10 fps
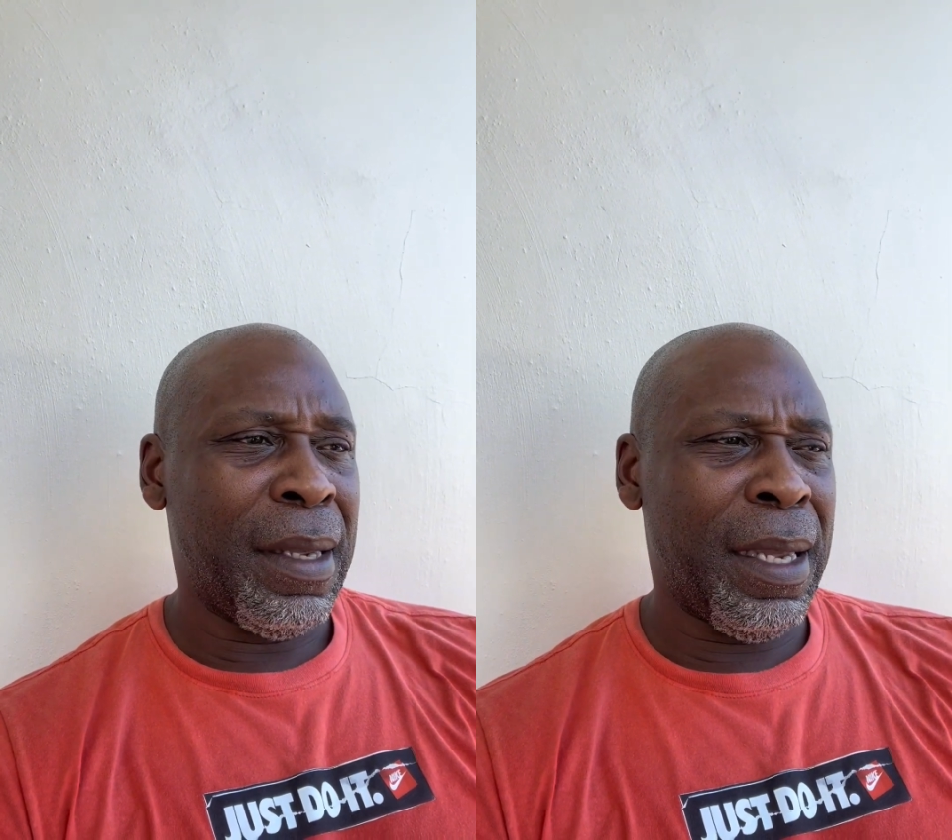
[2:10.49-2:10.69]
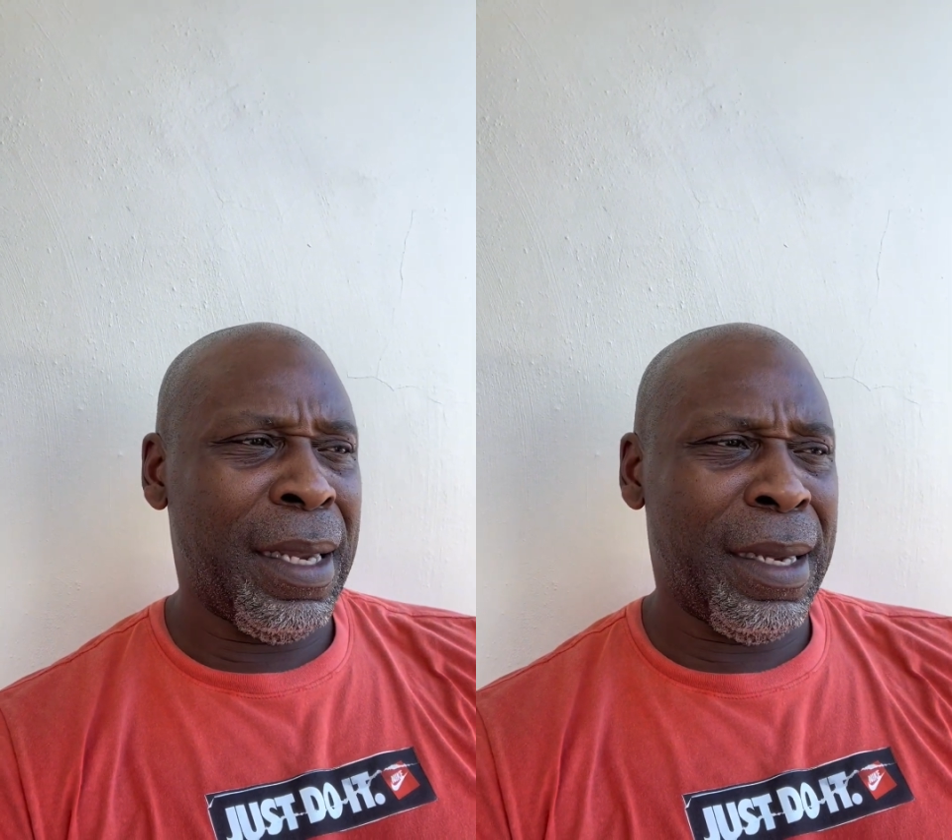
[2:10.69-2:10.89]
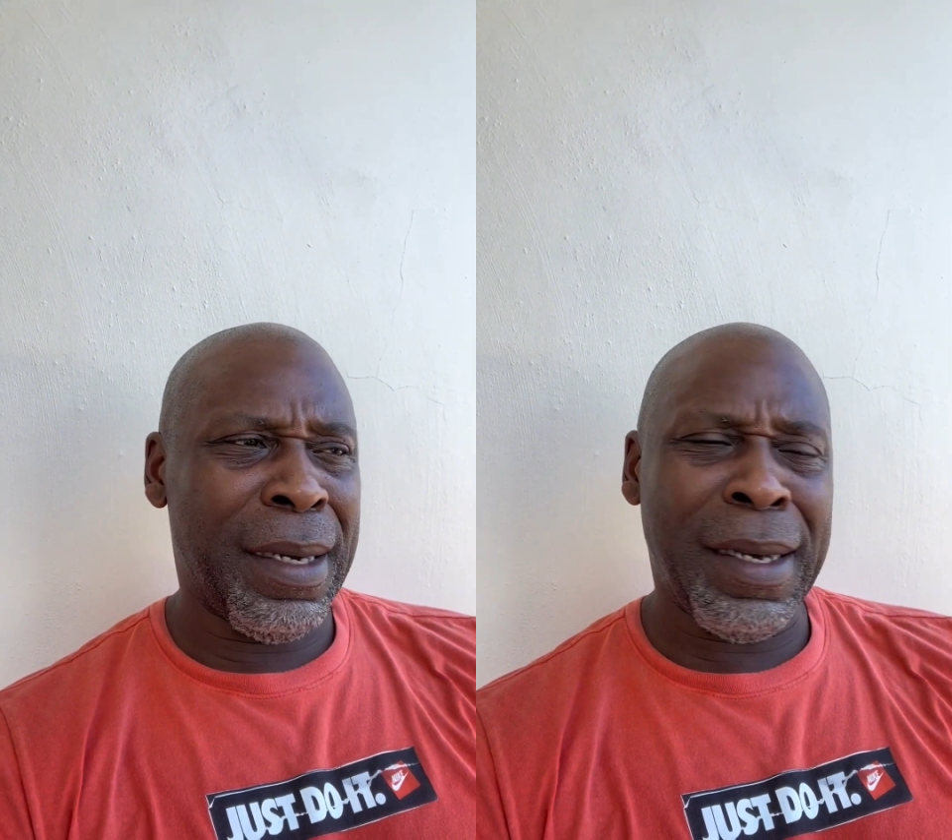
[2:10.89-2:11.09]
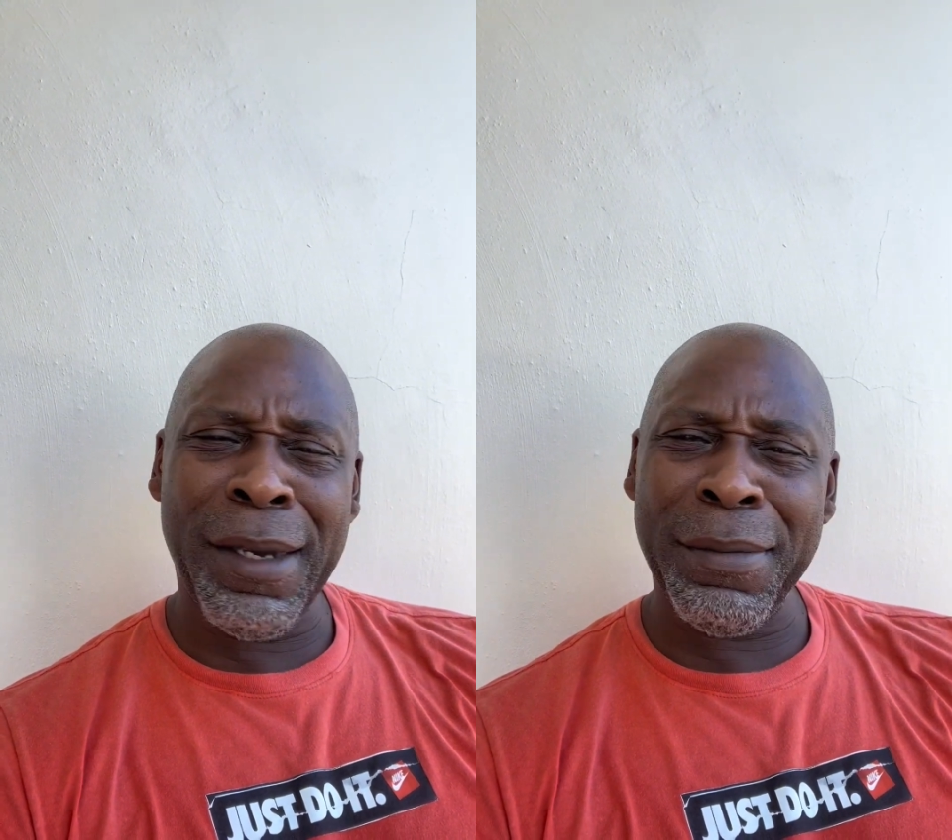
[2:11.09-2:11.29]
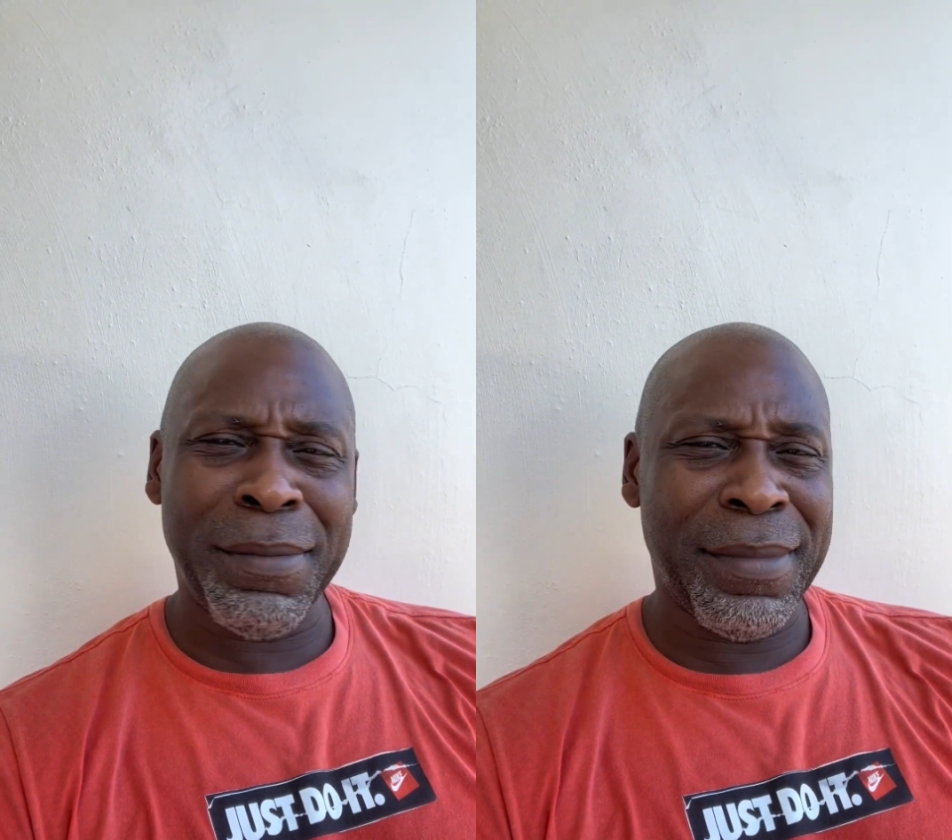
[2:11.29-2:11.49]
And
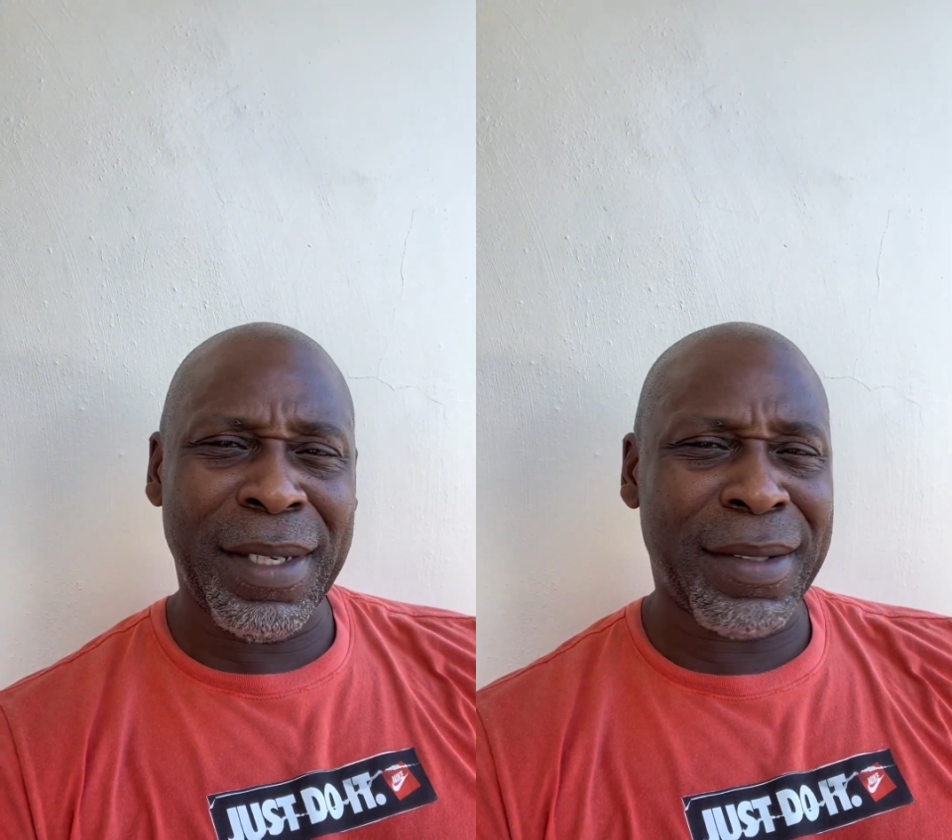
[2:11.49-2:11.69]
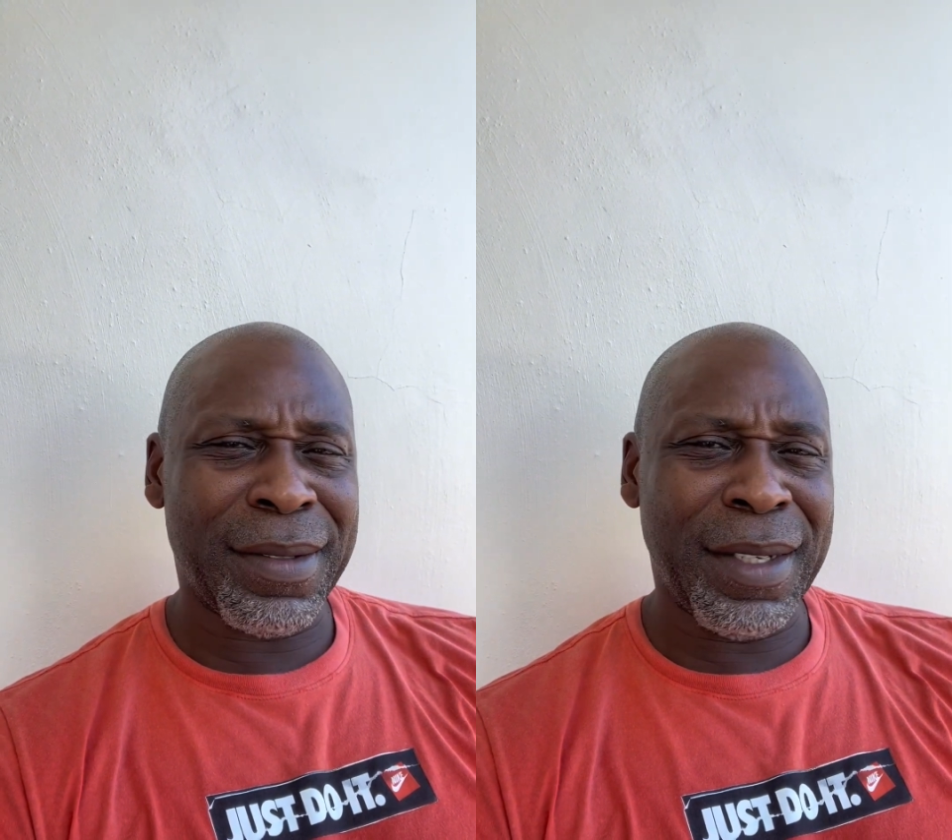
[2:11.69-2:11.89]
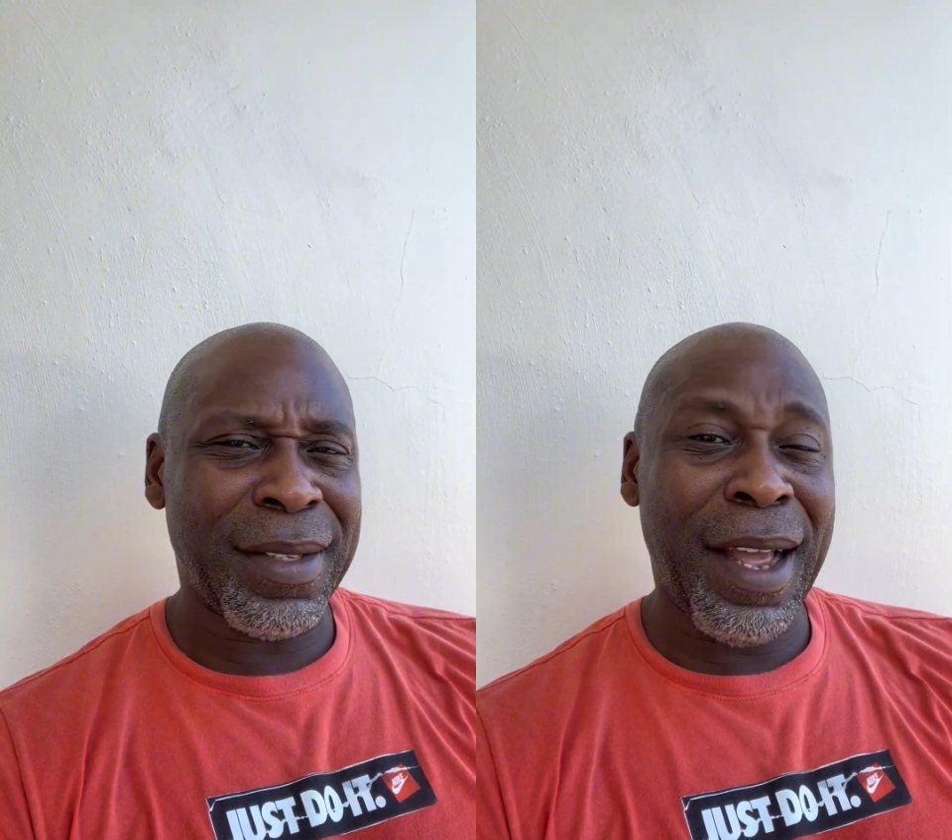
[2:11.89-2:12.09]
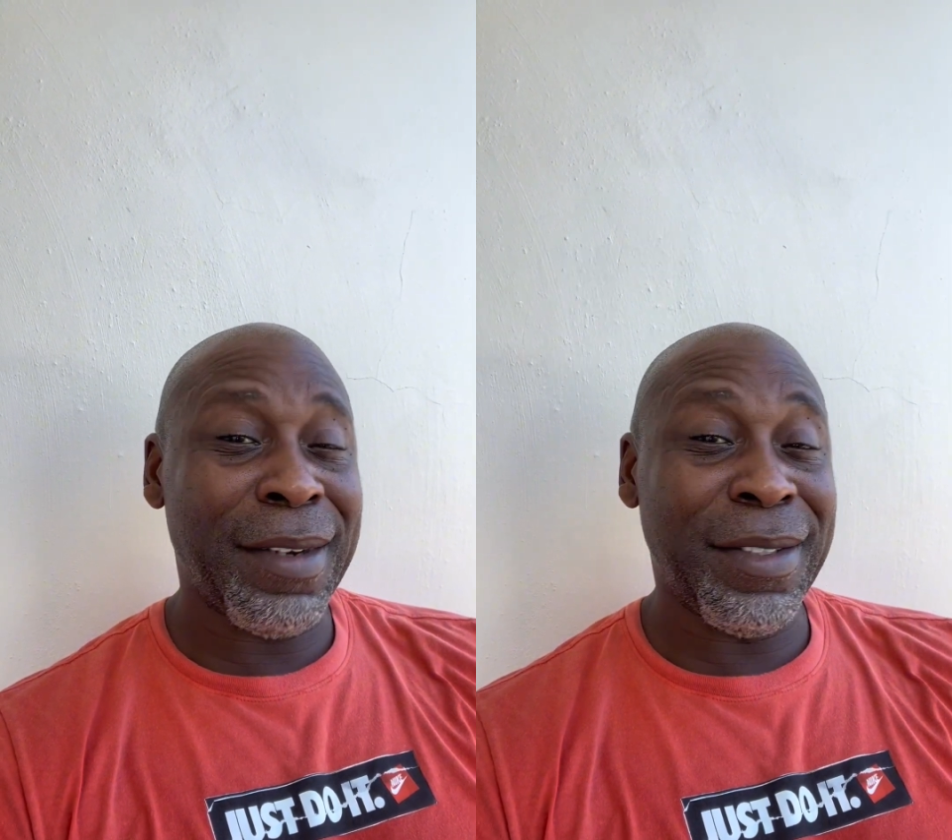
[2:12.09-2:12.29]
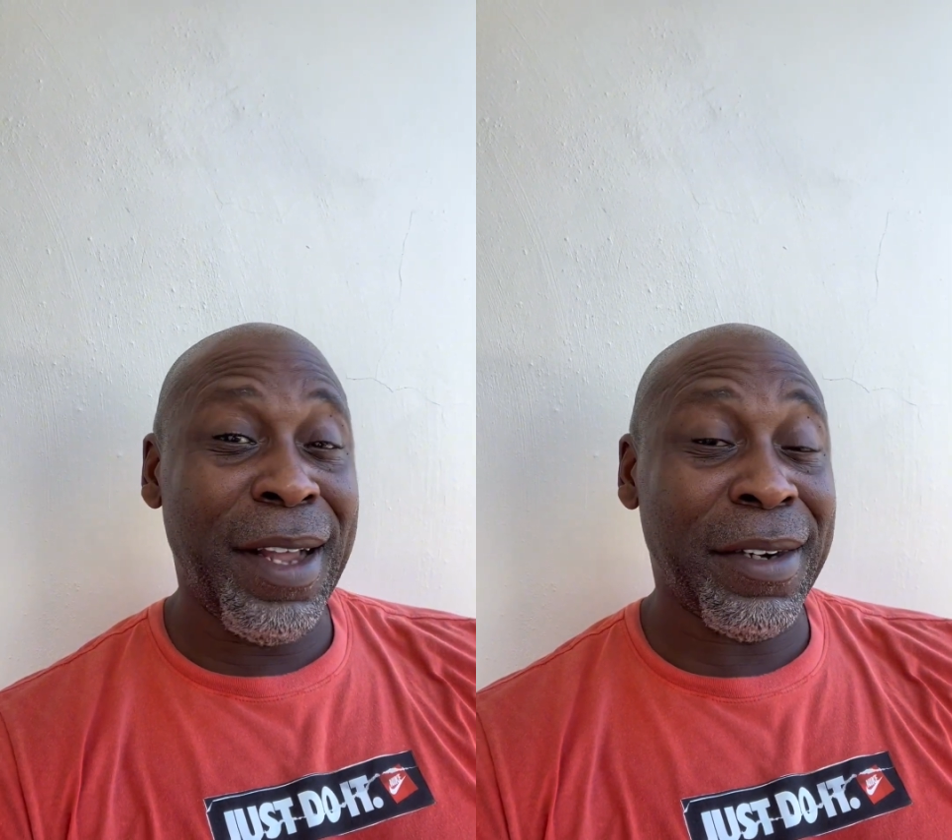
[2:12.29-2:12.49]
it's not
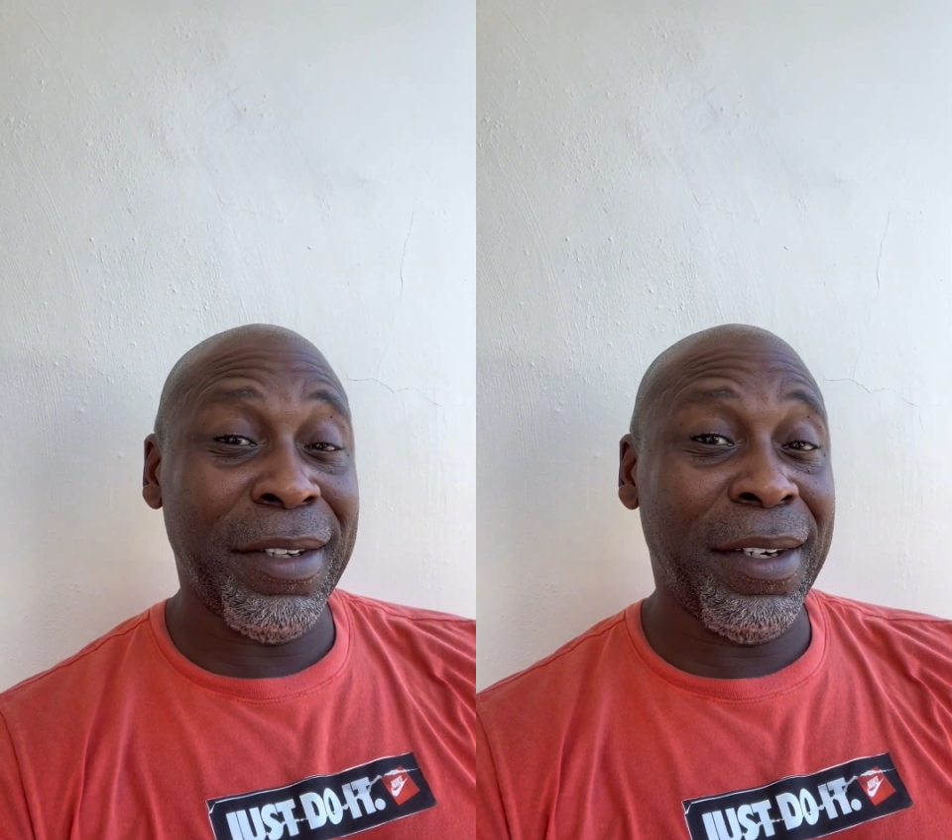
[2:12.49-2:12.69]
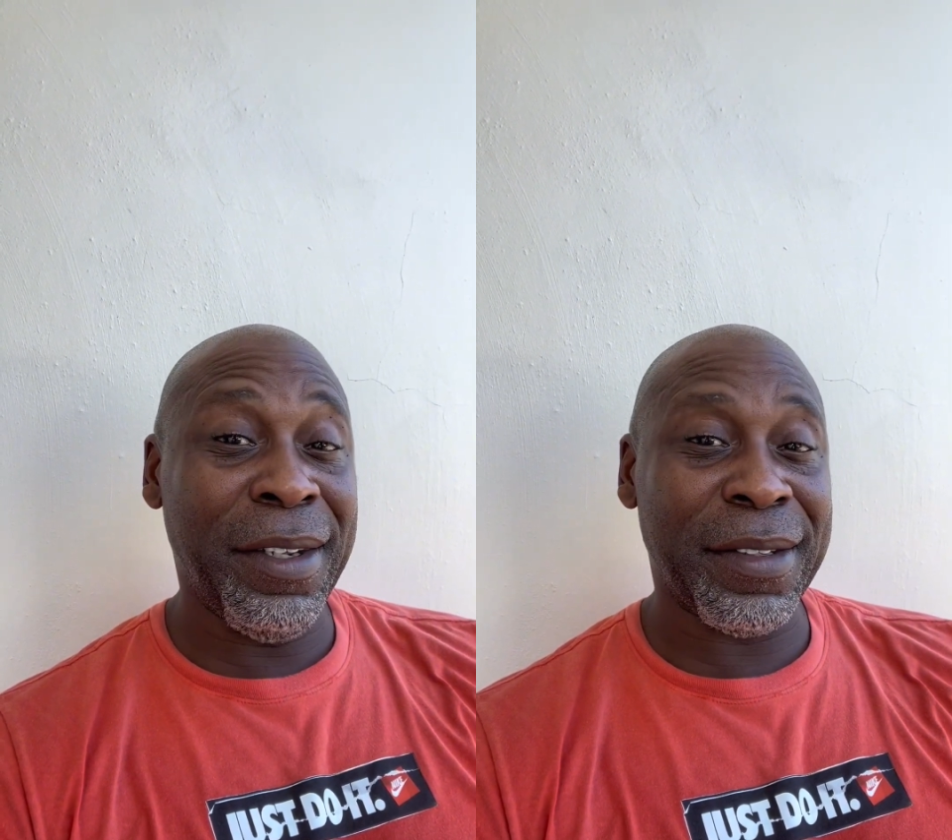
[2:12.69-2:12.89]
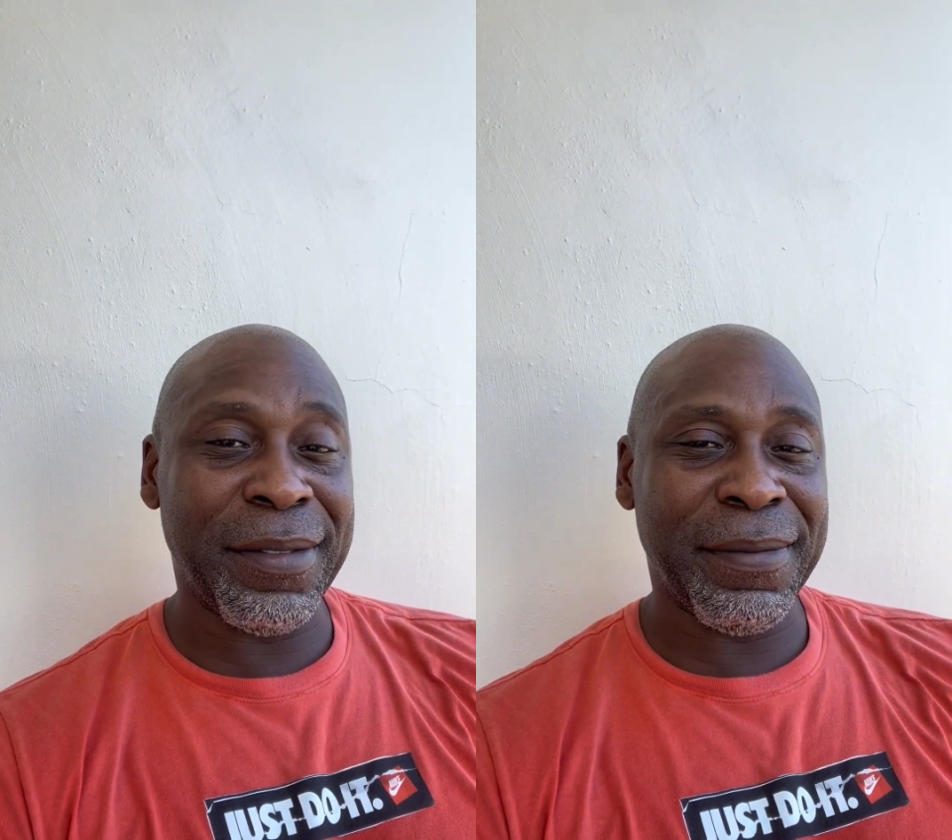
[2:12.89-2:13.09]
a good look.